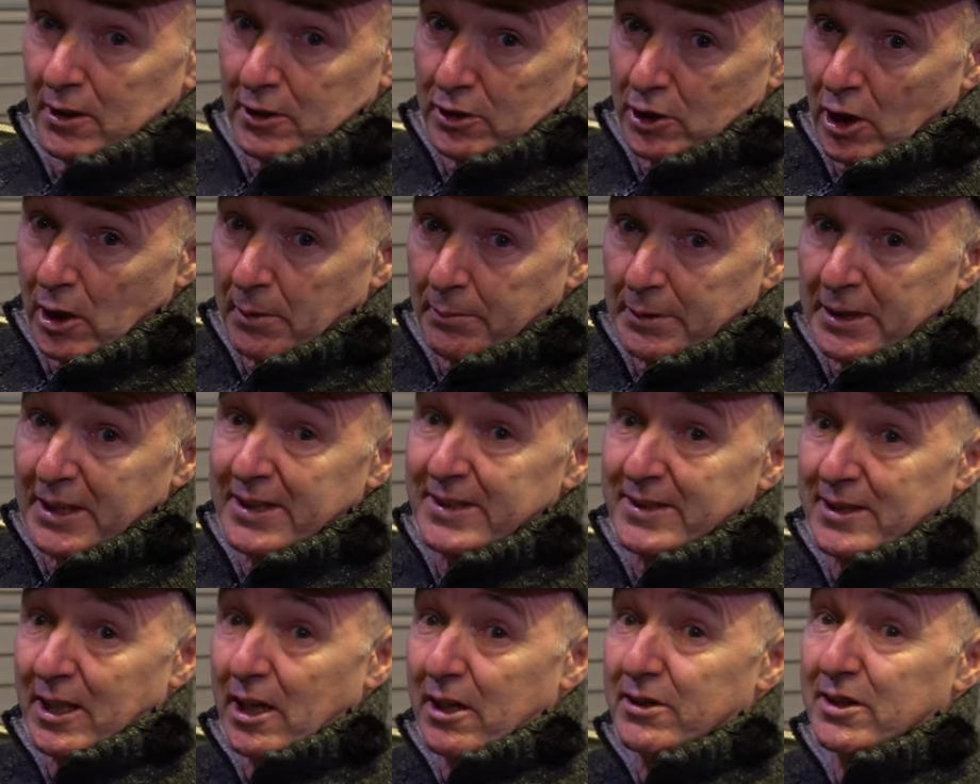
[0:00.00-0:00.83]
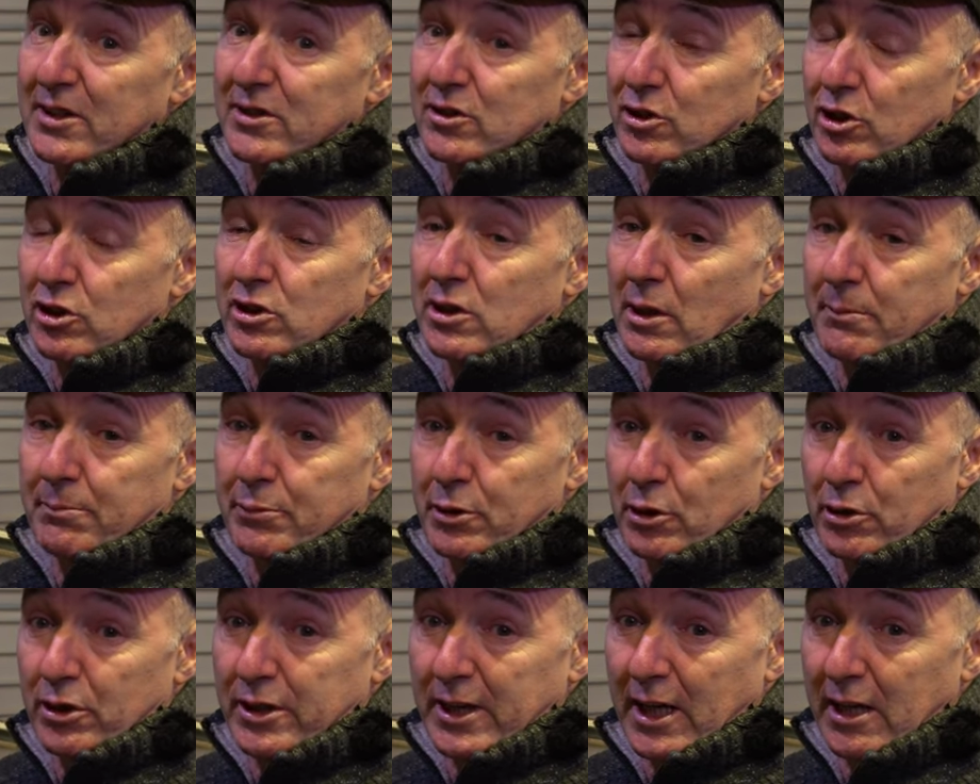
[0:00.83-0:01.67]
normally I start this just on
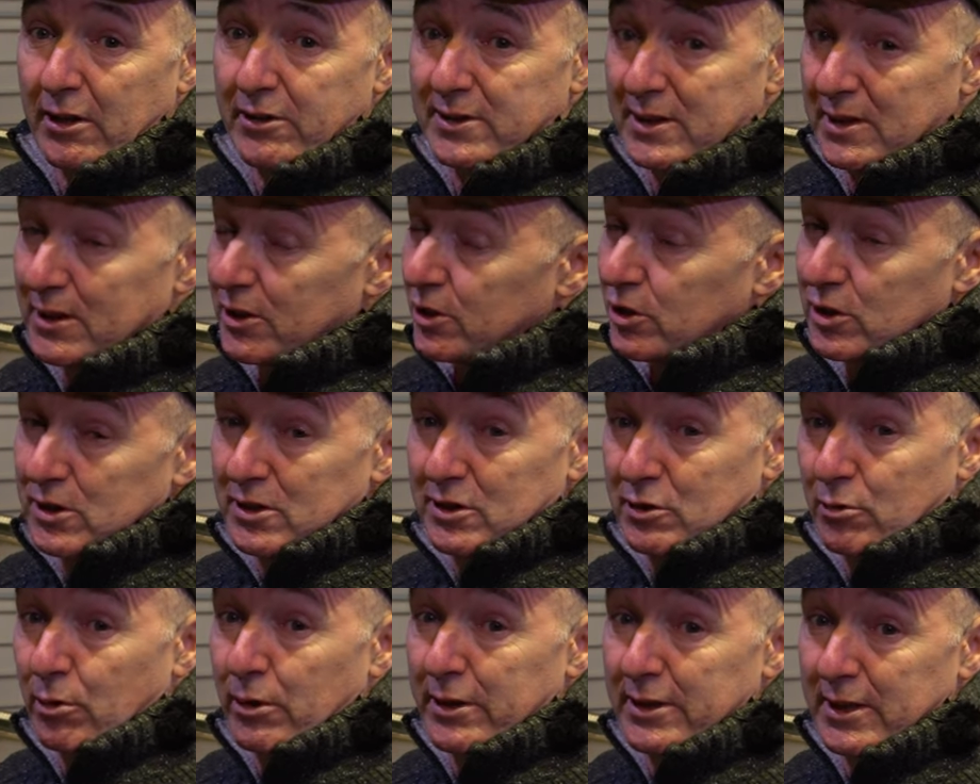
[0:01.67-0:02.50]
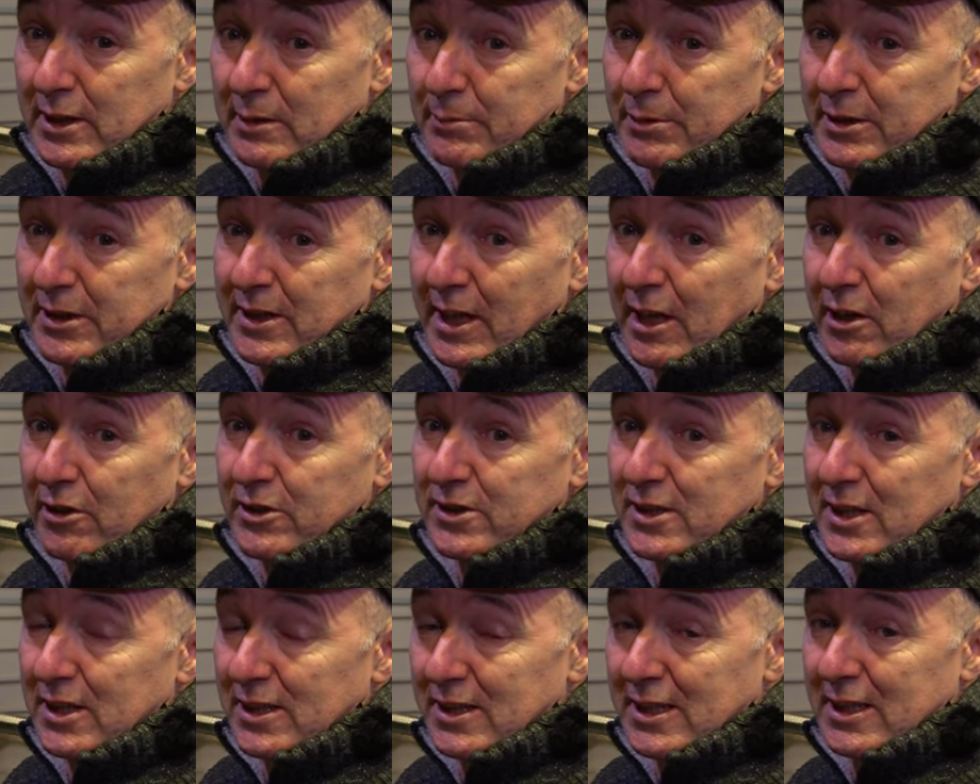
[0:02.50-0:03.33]
pure kerosene. I just squirt in a bit of
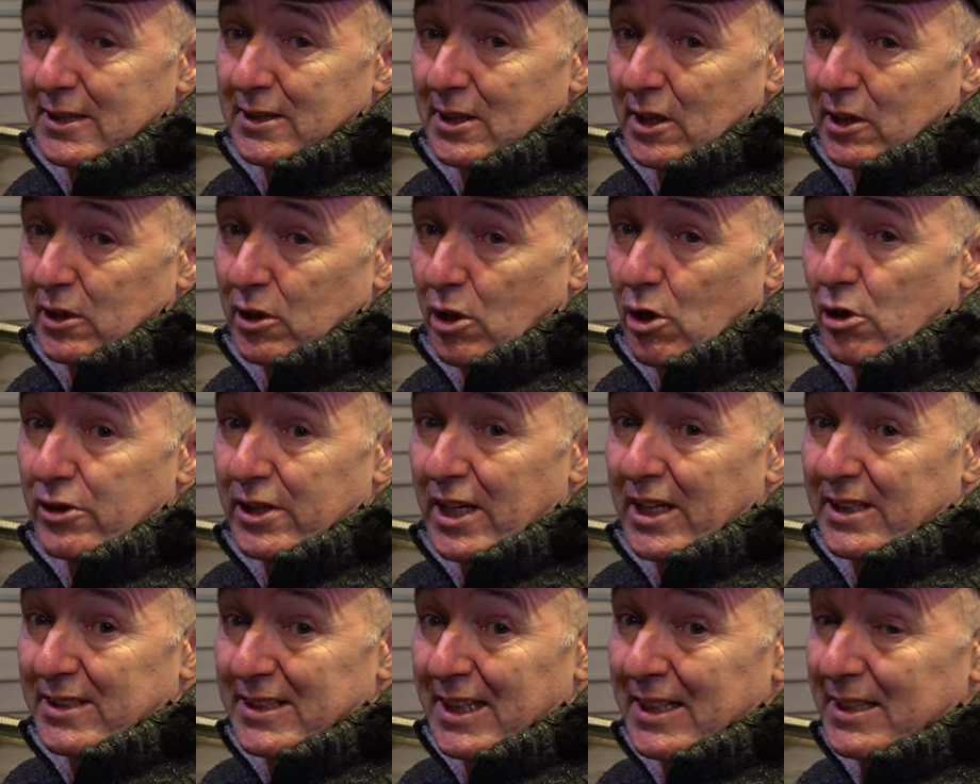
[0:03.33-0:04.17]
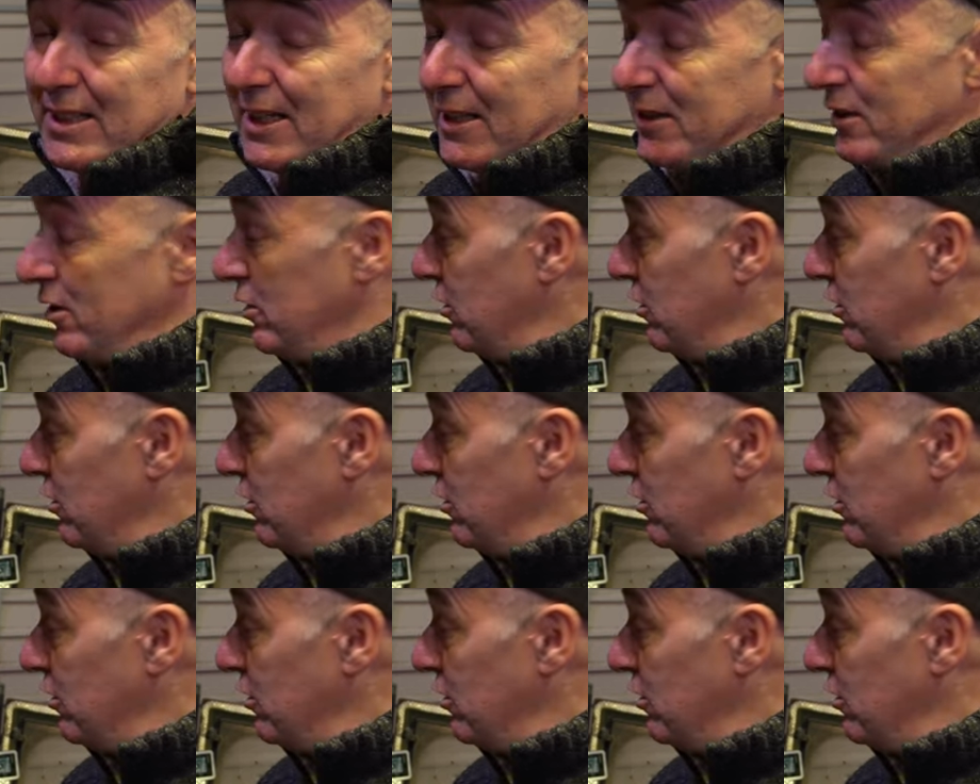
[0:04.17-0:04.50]
kerosene, get that going, and then add